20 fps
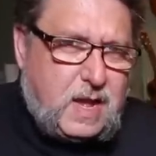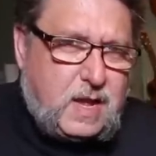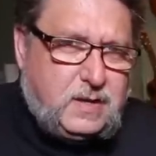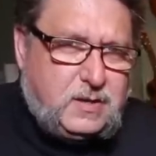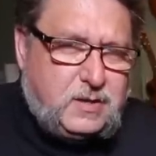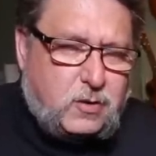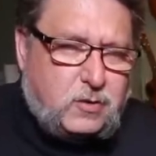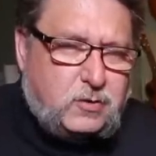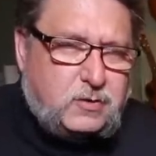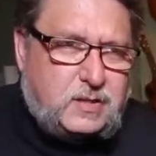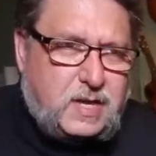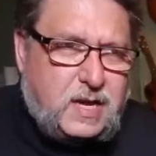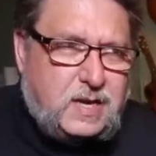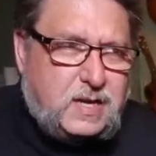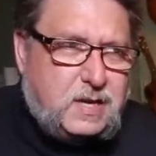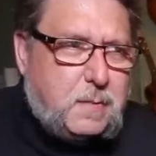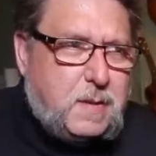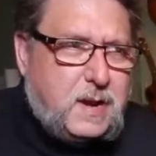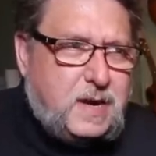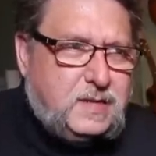I don't
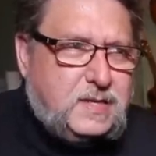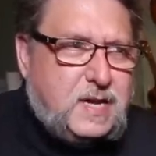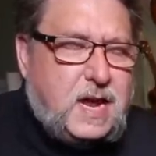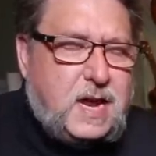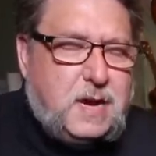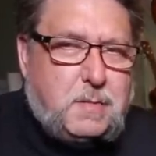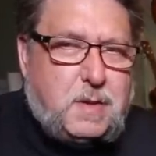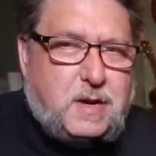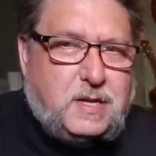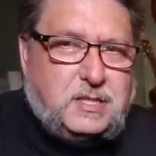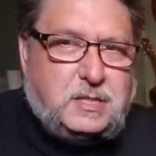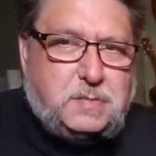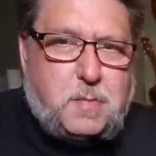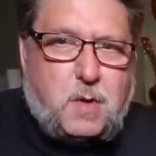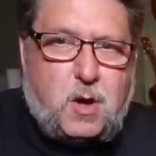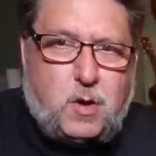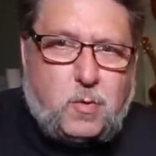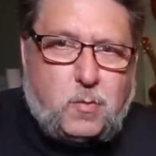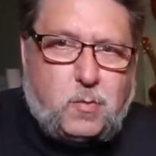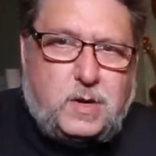tend to maintain my
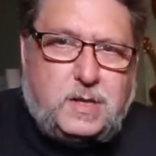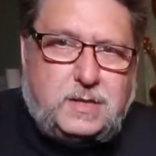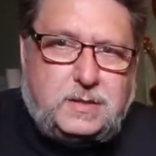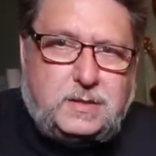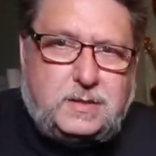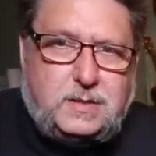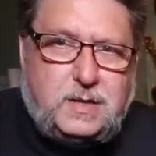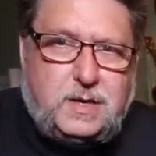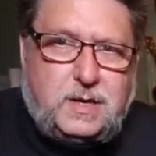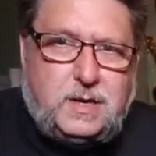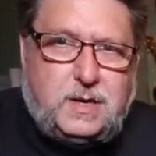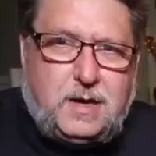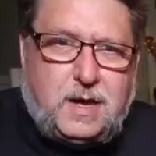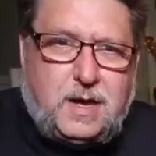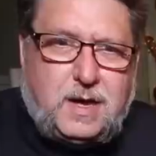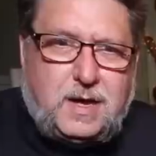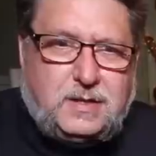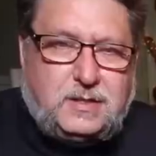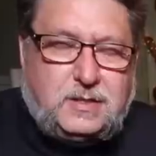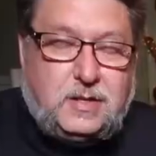small ones
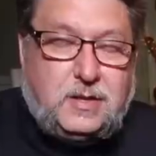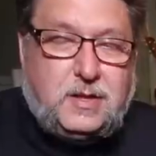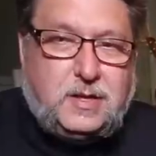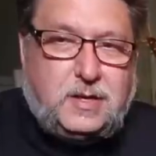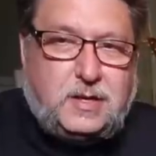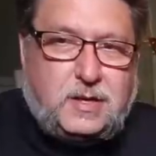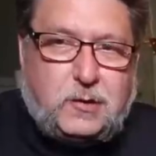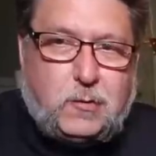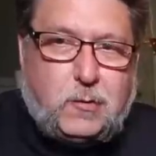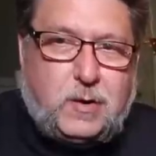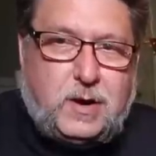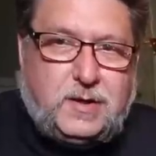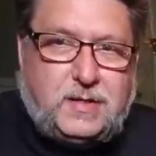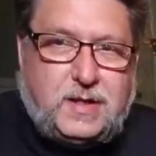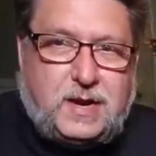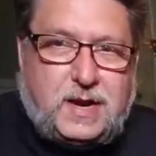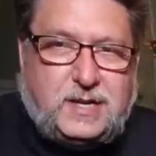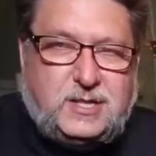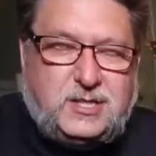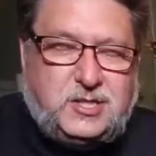uh, to the degree
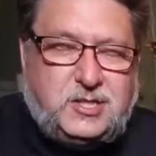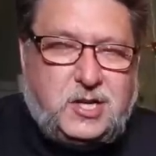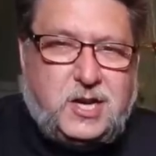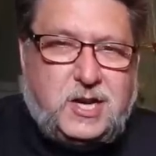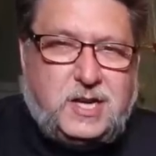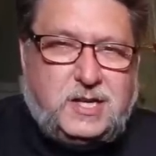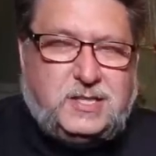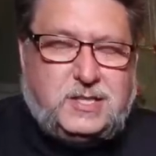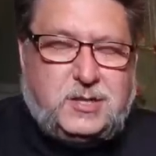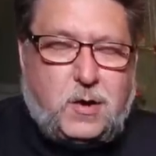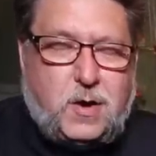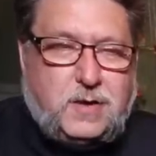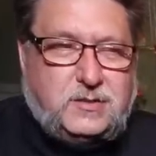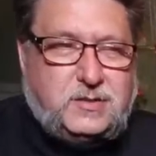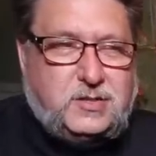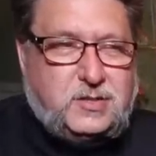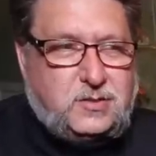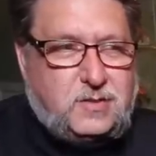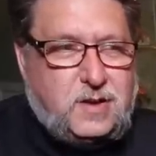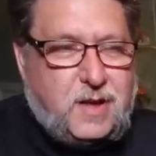that I should. So
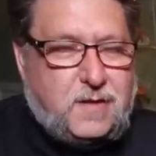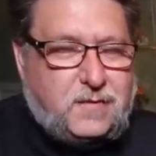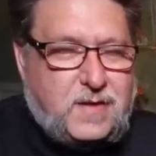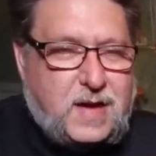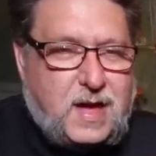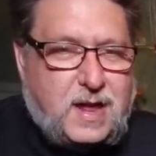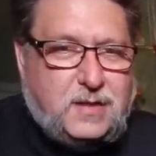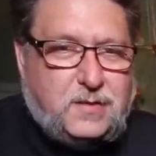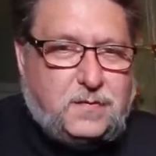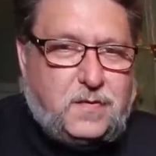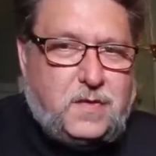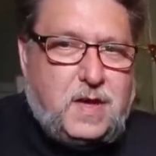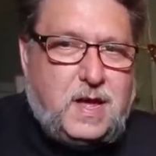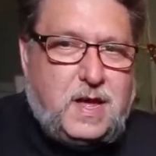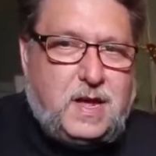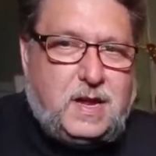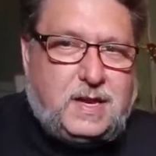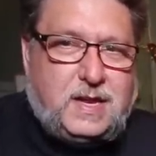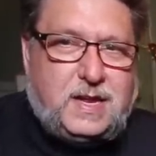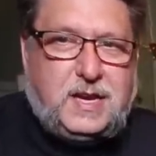I've, I've kind of
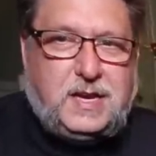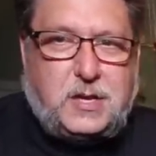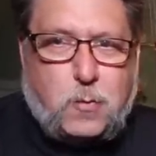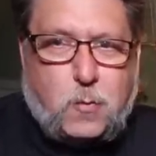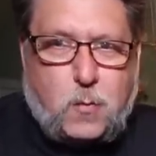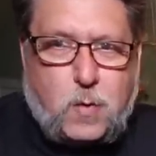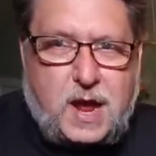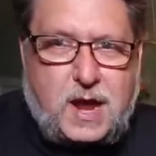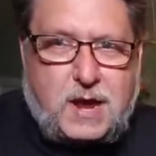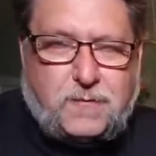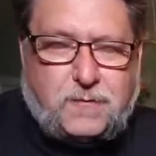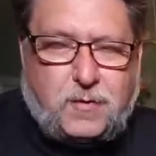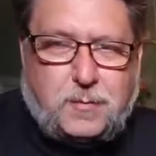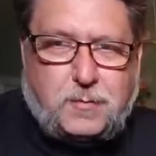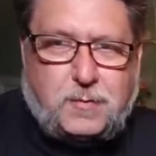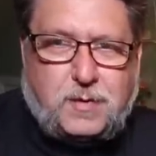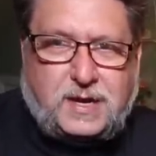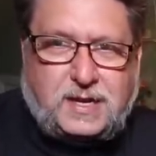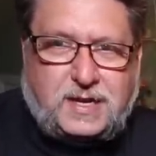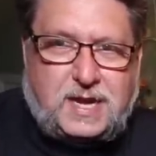leaned away
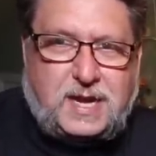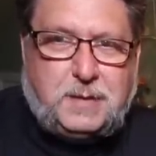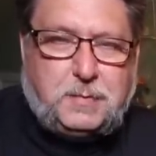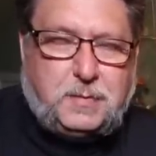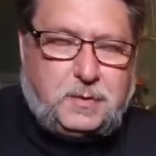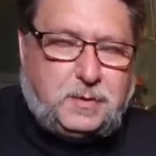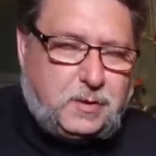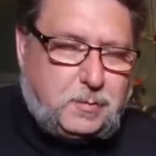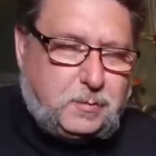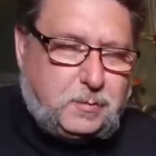from like keeping